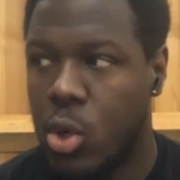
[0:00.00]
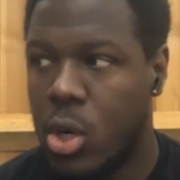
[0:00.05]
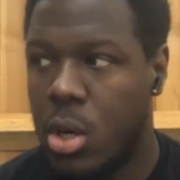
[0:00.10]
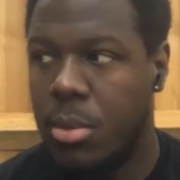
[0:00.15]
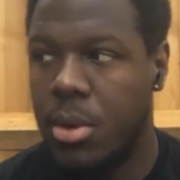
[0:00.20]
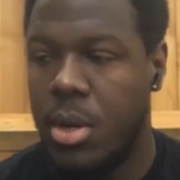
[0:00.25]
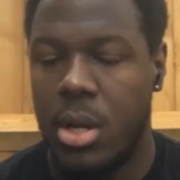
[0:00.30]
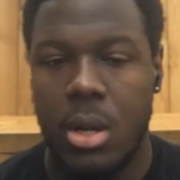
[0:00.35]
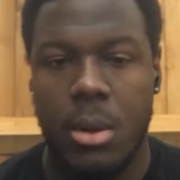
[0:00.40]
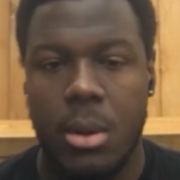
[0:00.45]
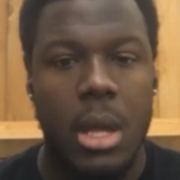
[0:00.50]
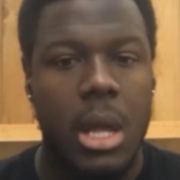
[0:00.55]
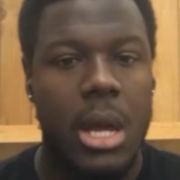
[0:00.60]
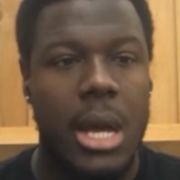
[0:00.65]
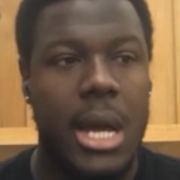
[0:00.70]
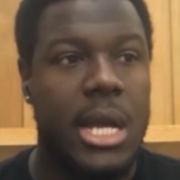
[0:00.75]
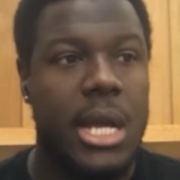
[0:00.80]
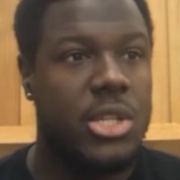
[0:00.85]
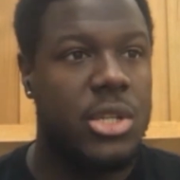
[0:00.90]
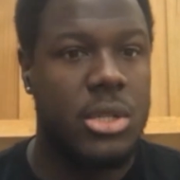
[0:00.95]
warming up.
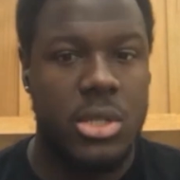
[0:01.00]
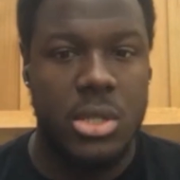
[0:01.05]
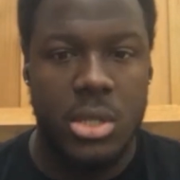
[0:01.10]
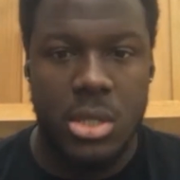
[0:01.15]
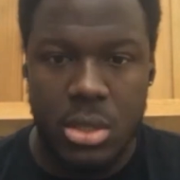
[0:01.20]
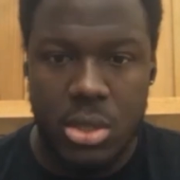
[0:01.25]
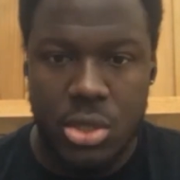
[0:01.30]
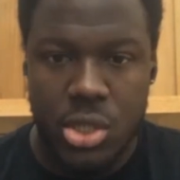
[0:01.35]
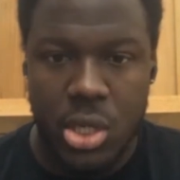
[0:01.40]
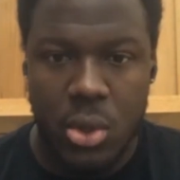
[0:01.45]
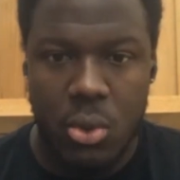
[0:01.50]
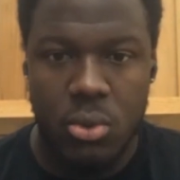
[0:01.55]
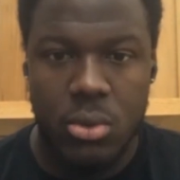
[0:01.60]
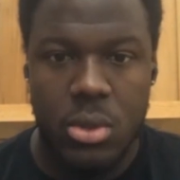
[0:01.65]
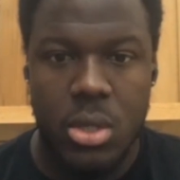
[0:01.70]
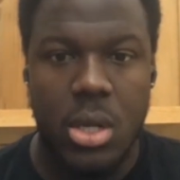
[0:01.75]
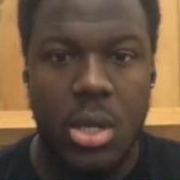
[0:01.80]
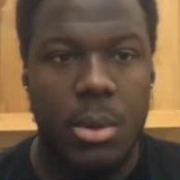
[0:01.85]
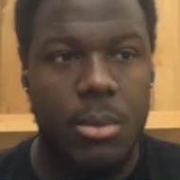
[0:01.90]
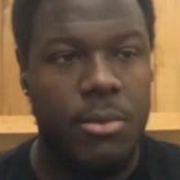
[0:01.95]
I just
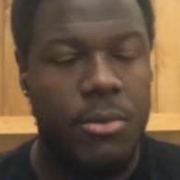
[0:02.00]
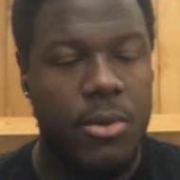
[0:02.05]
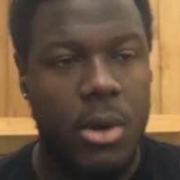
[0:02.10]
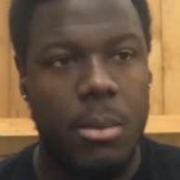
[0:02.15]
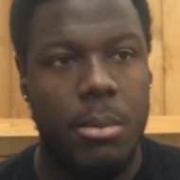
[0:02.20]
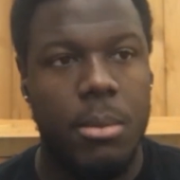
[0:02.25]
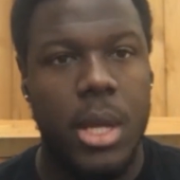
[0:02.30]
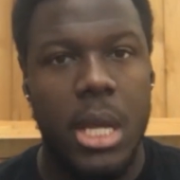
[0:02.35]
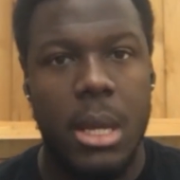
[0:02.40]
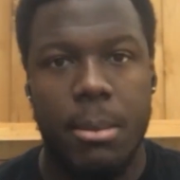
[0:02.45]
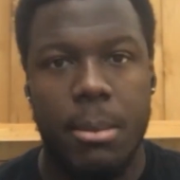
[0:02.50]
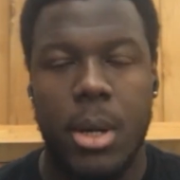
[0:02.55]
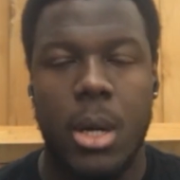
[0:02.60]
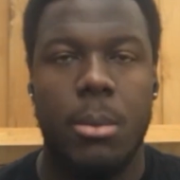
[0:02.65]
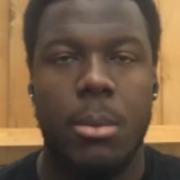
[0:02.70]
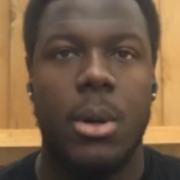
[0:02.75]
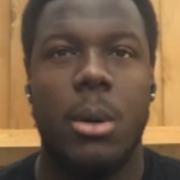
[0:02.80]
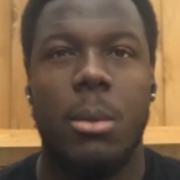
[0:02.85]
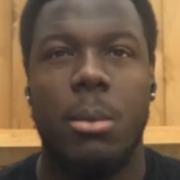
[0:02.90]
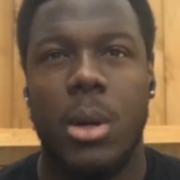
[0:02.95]
shouted him for a bit,
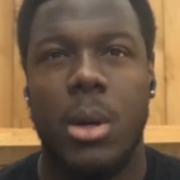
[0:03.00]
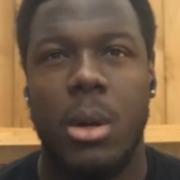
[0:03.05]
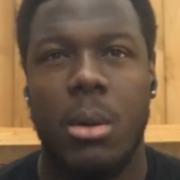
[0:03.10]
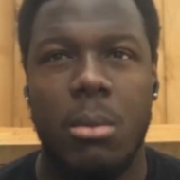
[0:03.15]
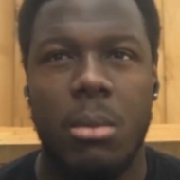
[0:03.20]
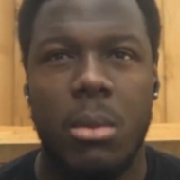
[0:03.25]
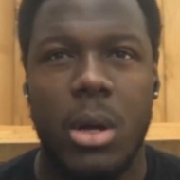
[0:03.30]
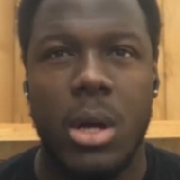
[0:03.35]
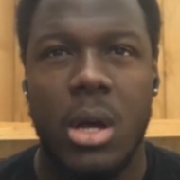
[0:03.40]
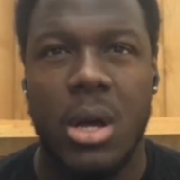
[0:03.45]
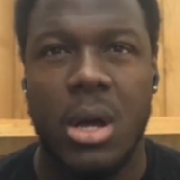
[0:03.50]
bum bum bum.